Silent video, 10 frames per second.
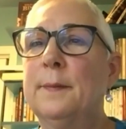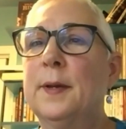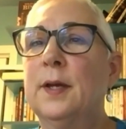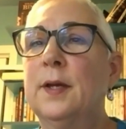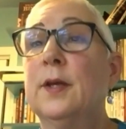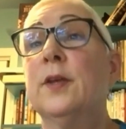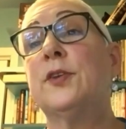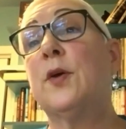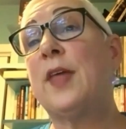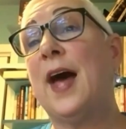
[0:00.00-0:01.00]
Yep.
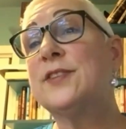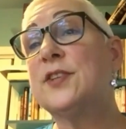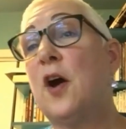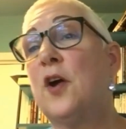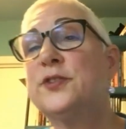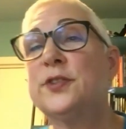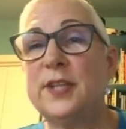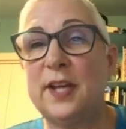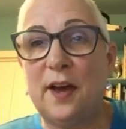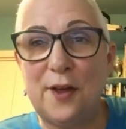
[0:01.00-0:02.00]
So that's also
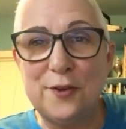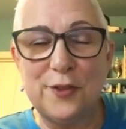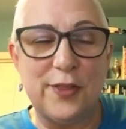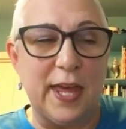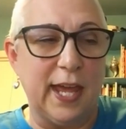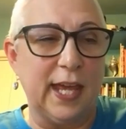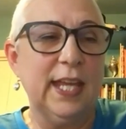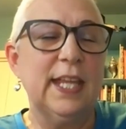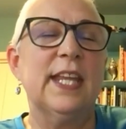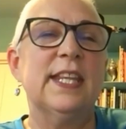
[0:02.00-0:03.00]
the other
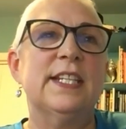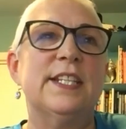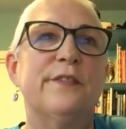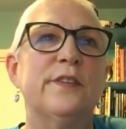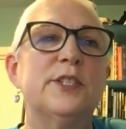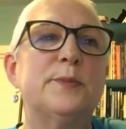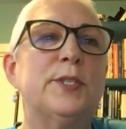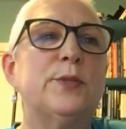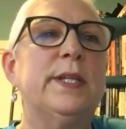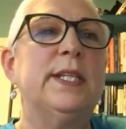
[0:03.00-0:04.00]
thing, the difference
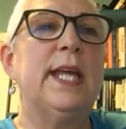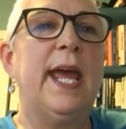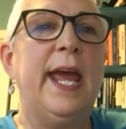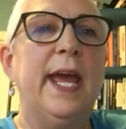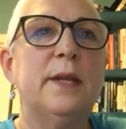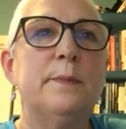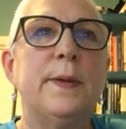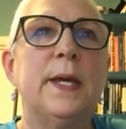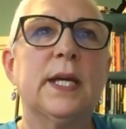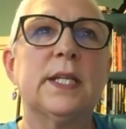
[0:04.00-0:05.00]
between the
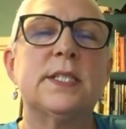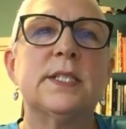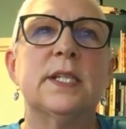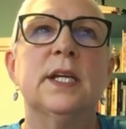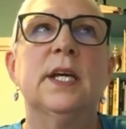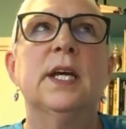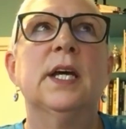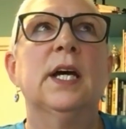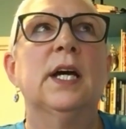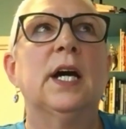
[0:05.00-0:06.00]
hand-picked
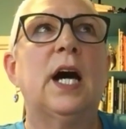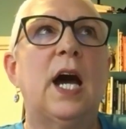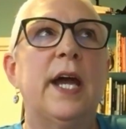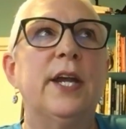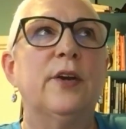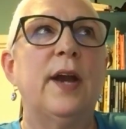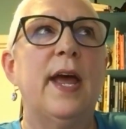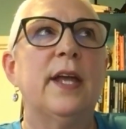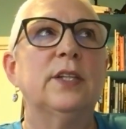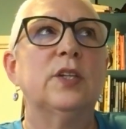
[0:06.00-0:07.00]
higher
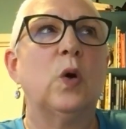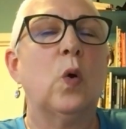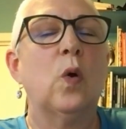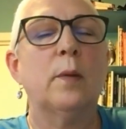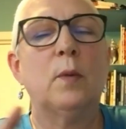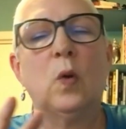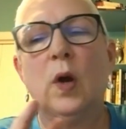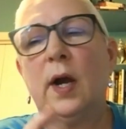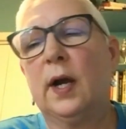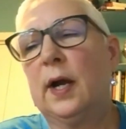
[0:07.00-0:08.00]
end or
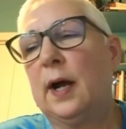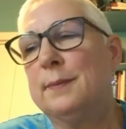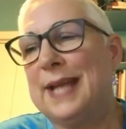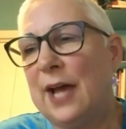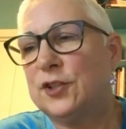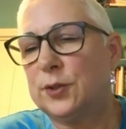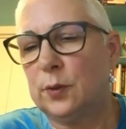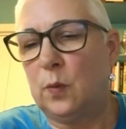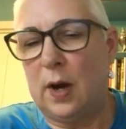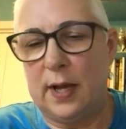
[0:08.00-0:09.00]
more
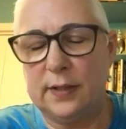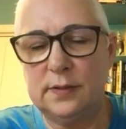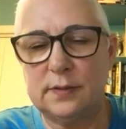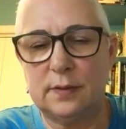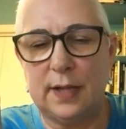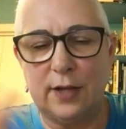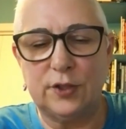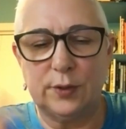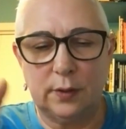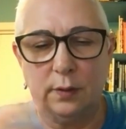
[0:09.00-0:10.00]
natural wines, a
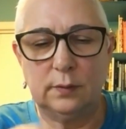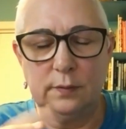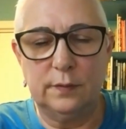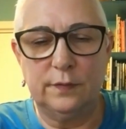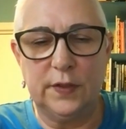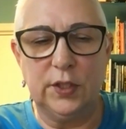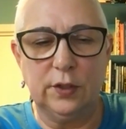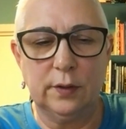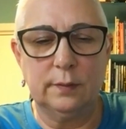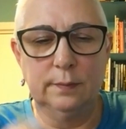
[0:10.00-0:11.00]
natural
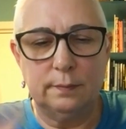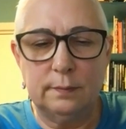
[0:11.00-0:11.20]
vineyard,